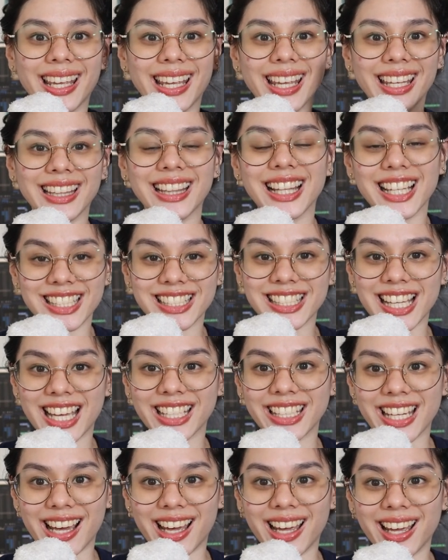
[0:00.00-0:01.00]
in
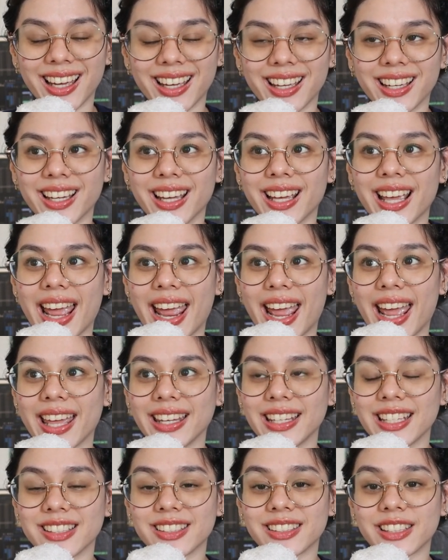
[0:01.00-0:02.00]
Lazada.
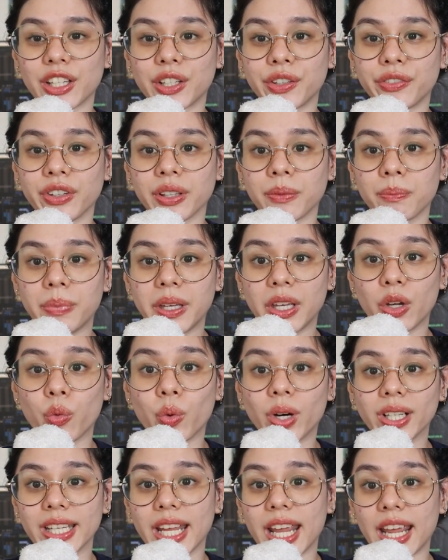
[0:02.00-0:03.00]
And instead of it being
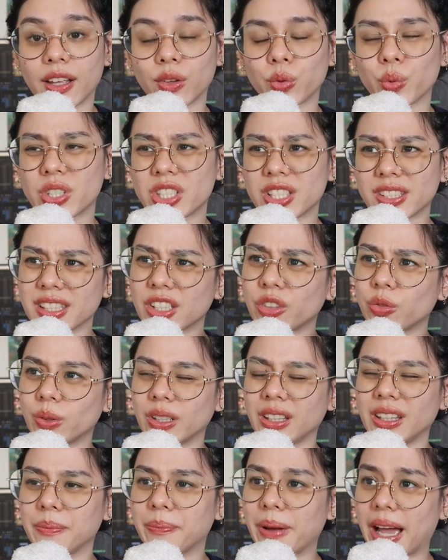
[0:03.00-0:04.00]
one eight, which isn't
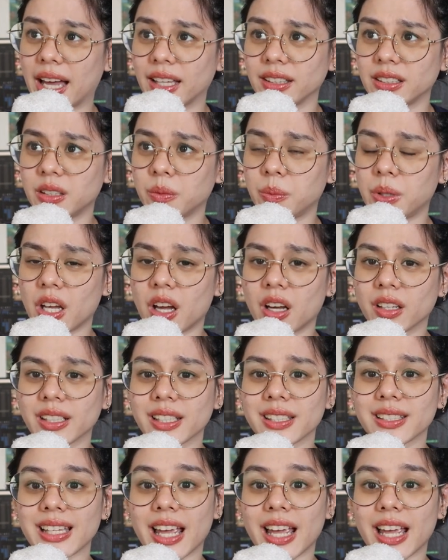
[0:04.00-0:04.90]
really bad, to be honest,